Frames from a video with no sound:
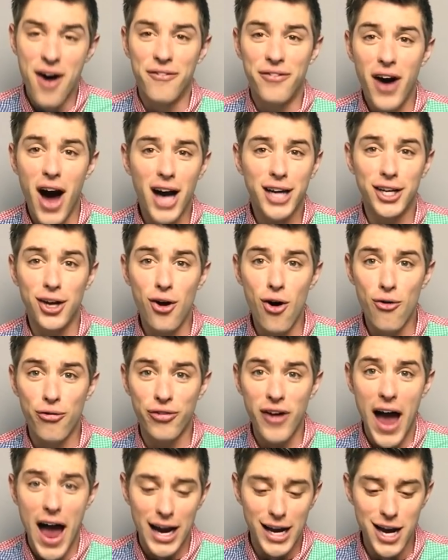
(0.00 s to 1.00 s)
Fuck you,
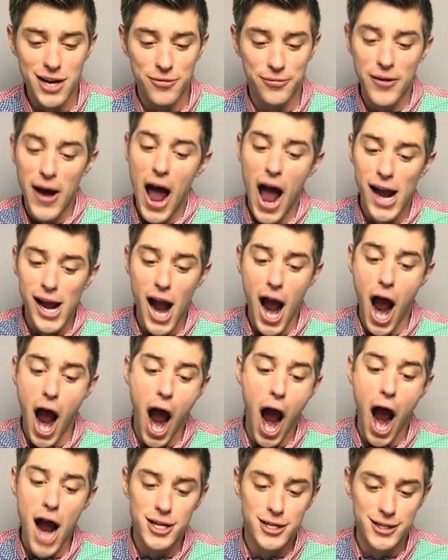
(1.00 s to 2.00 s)
faggot,
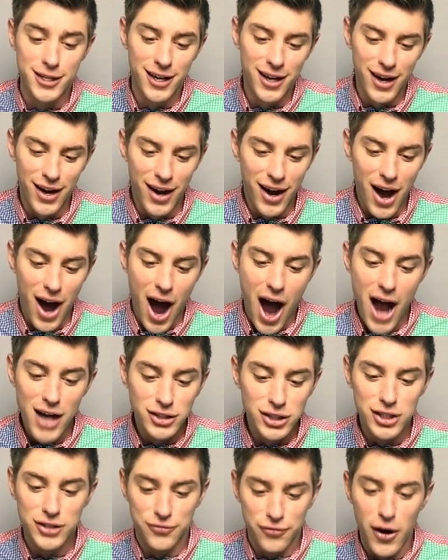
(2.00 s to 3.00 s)
faggot. I
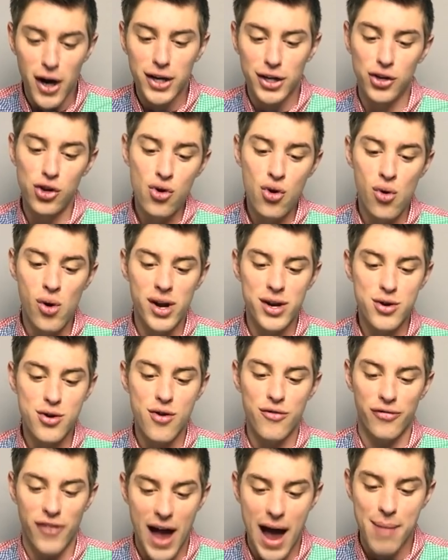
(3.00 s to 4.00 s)
just fuck you and
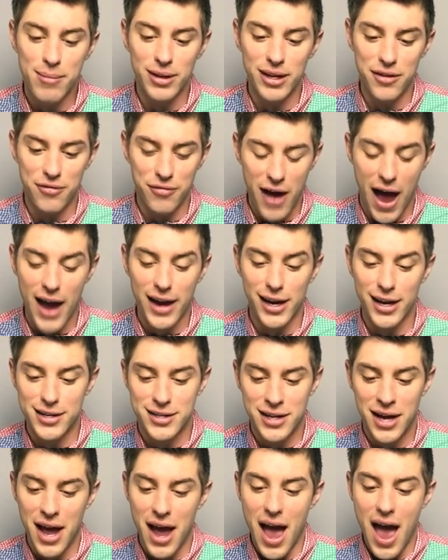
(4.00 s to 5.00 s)
your family,
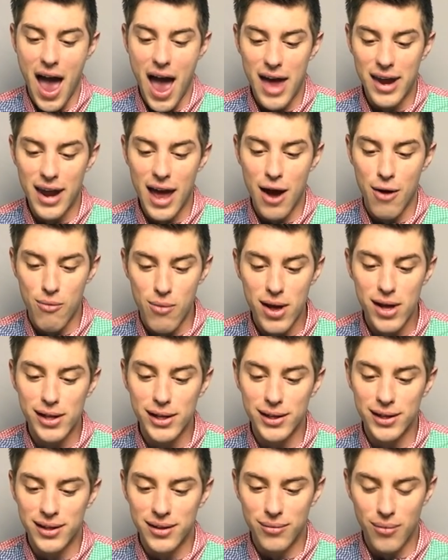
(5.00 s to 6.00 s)
faggot. And I
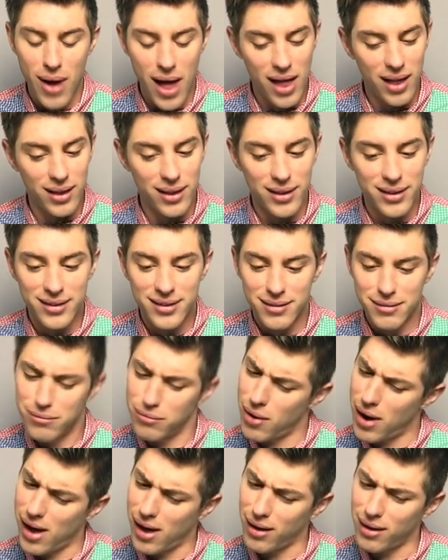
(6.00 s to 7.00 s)
will,
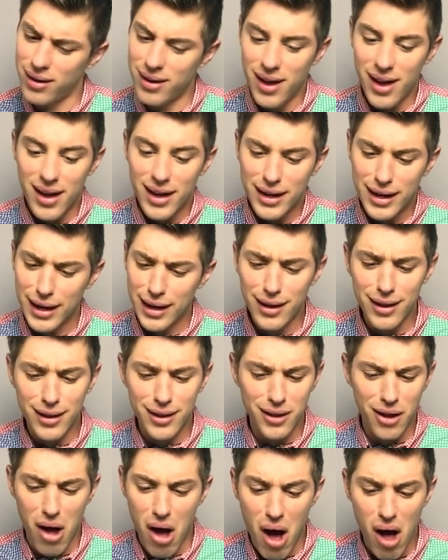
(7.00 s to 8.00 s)
well,
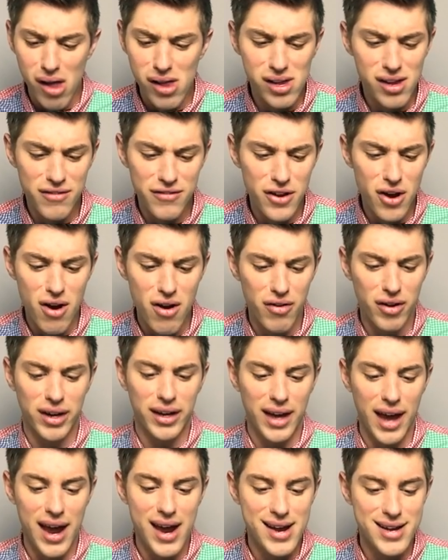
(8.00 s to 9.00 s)
kill all of your
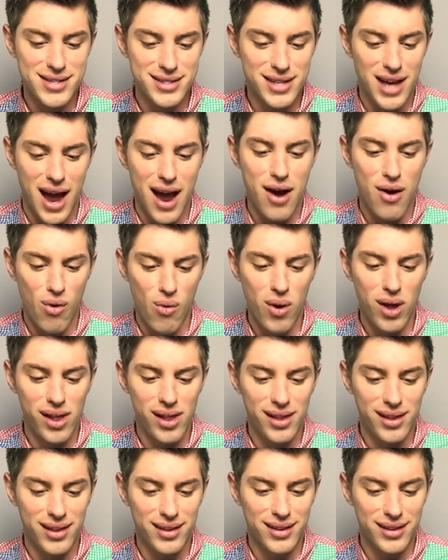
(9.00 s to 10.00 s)
gays. I
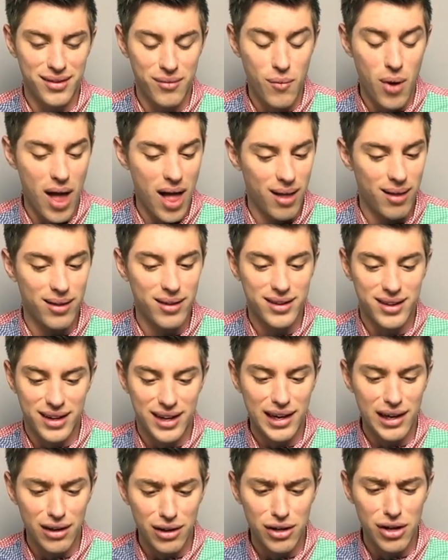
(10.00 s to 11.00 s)
will, well,
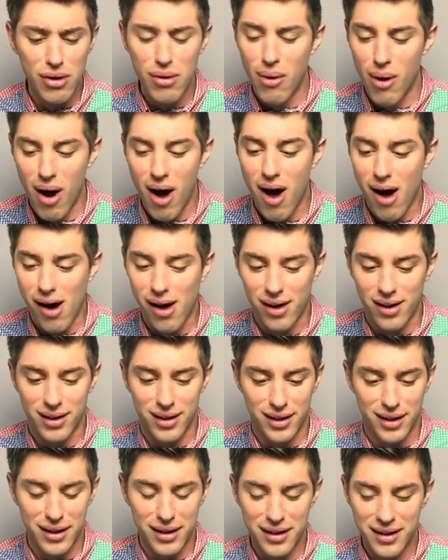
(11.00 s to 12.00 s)
kill you
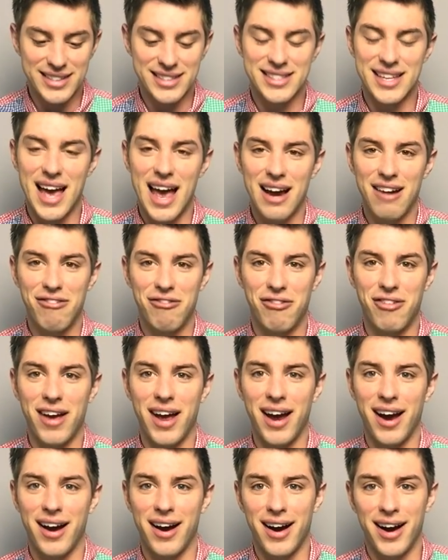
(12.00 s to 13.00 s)
all. Zach
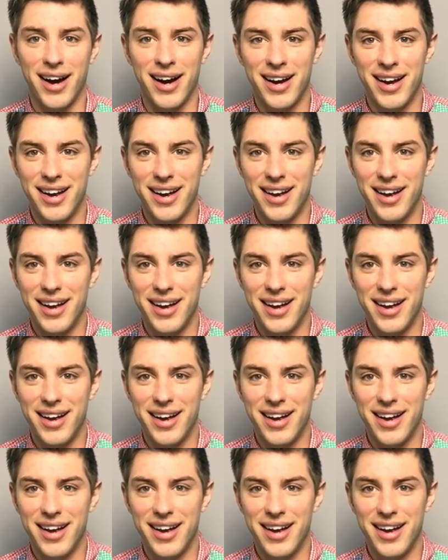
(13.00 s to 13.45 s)
Fair,